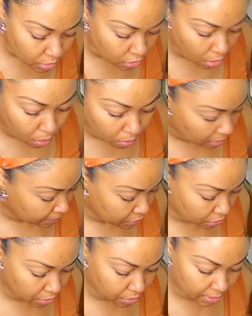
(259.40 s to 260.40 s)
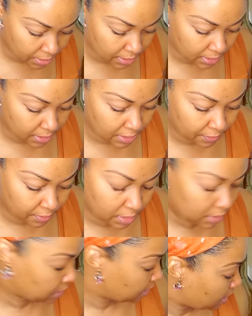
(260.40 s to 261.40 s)
So let me show you the consistency for
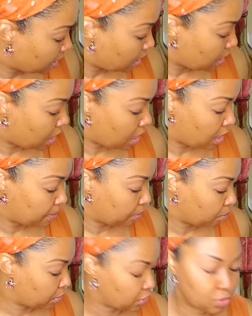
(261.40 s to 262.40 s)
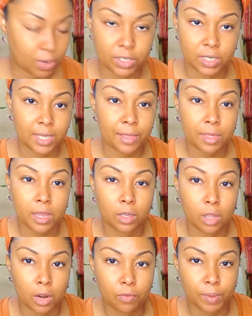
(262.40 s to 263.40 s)
this moisturizer, because I think a
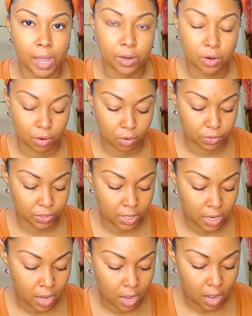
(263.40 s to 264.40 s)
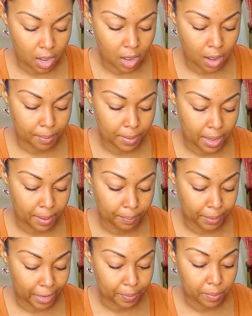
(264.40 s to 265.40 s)
lot of black girls
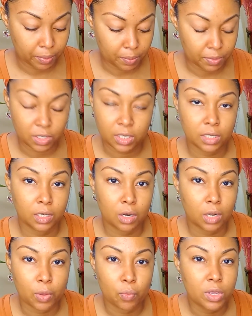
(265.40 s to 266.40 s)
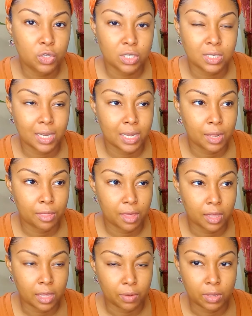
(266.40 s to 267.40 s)
and black people in particular, like, we just tend to
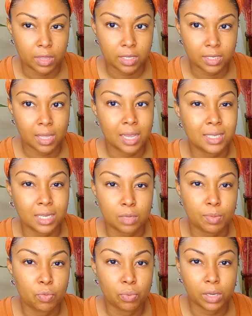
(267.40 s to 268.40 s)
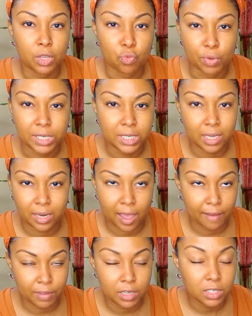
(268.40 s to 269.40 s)
think that things need to be really greasy and
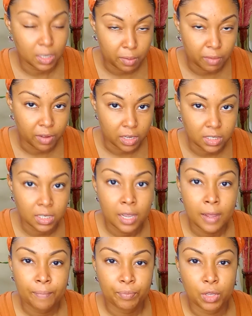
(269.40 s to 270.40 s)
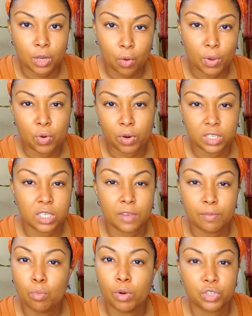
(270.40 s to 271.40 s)
heavy. Some of us, you know, in order to
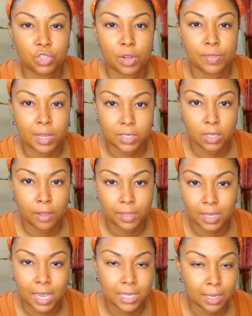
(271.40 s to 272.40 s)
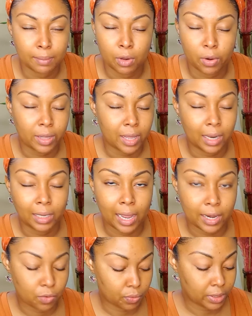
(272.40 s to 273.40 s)
give moisture, and that's not the case. I'm learning that
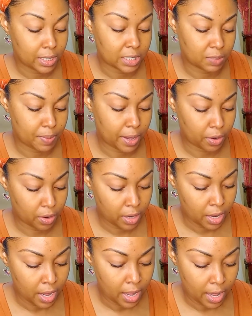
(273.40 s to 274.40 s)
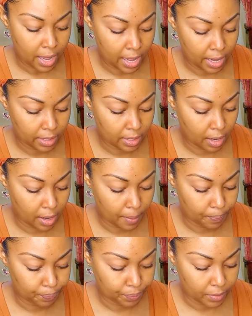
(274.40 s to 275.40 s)
lighter really is better.
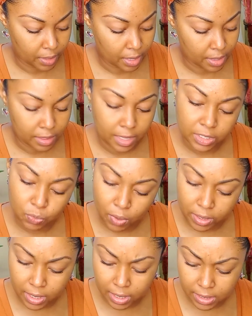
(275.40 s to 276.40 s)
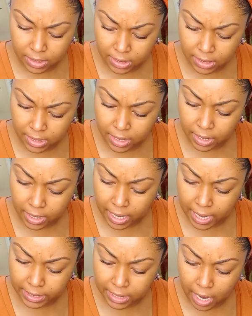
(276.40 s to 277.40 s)
And this one doesn't say that it
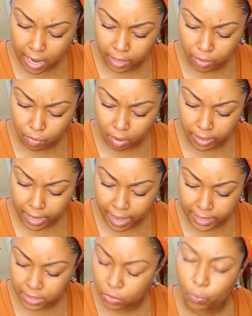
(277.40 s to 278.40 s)
has hyaluronic acid.